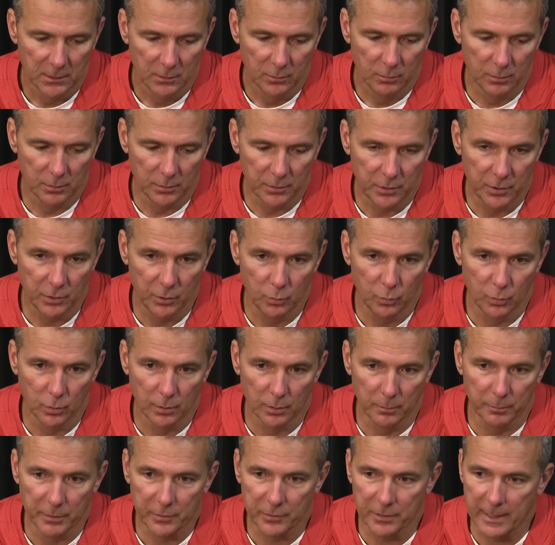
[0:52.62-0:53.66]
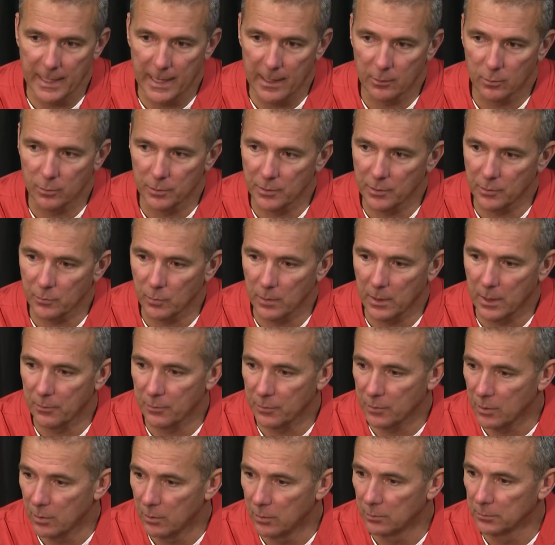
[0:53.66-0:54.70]
well, two were missed tackles, is what I
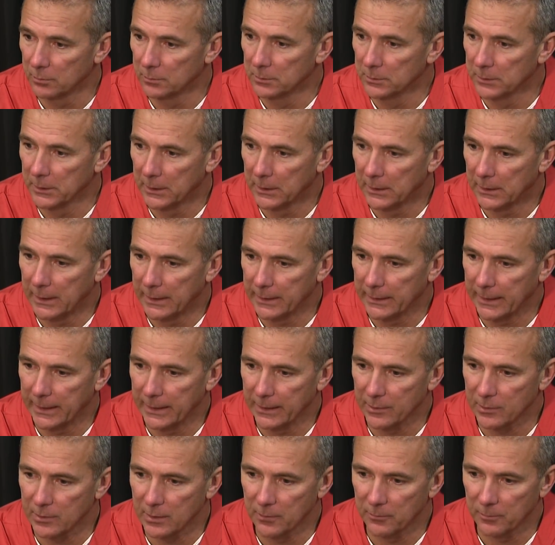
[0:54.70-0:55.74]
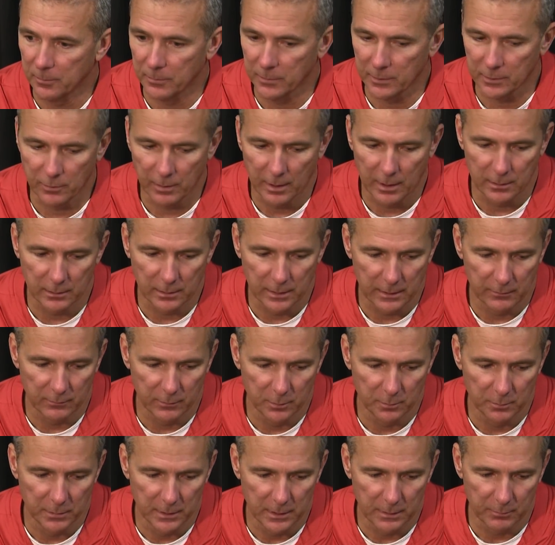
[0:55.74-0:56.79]
was yeah. told. Uh, I can't see from the ground
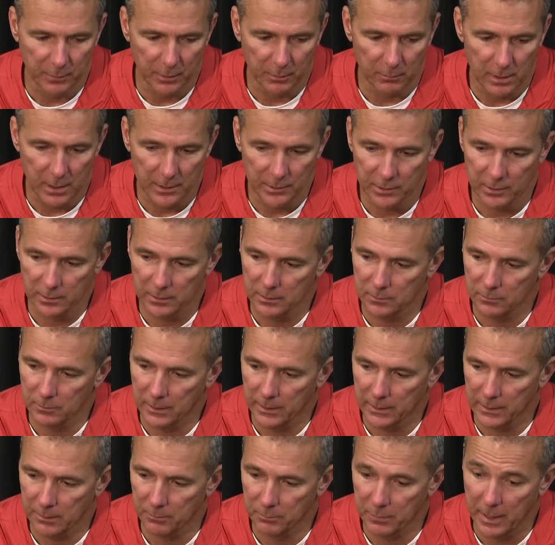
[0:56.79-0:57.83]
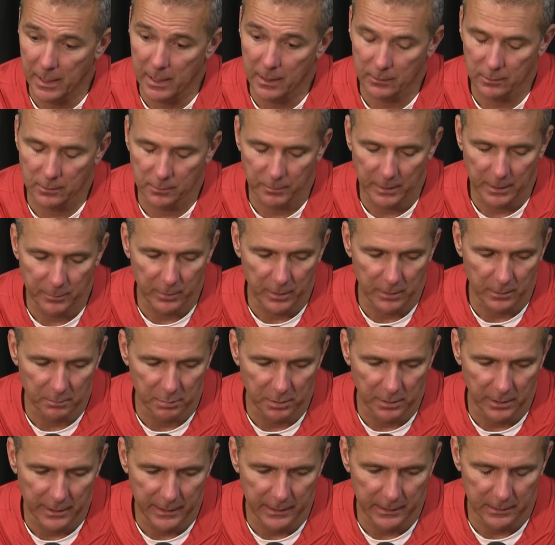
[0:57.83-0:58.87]
level, but I'm going to watch it when I get back, or maybe on the
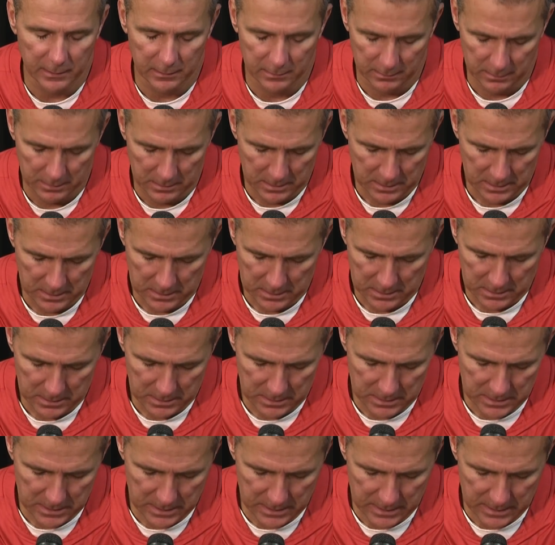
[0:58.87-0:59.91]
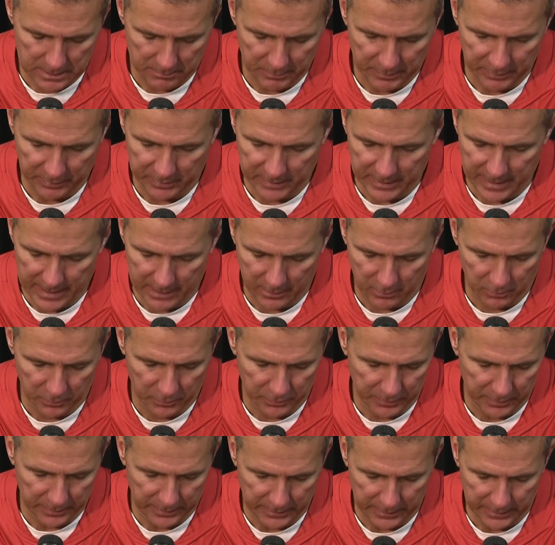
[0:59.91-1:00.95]
plane. And uh, missed
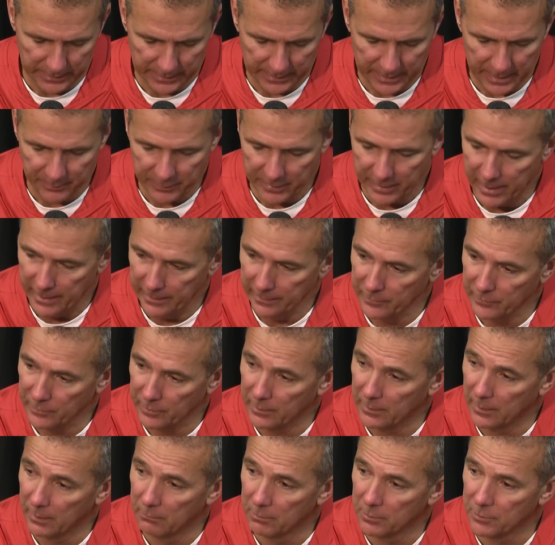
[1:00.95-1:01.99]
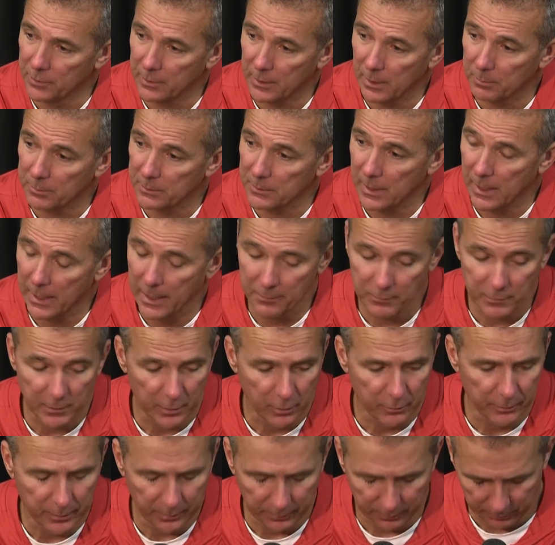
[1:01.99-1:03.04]
tackles, and then they got behind us in coverage a couple times, and
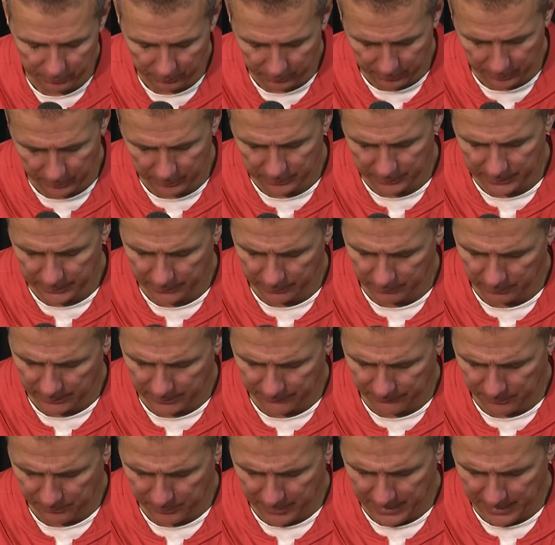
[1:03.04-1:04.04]
they only threw 13 or 11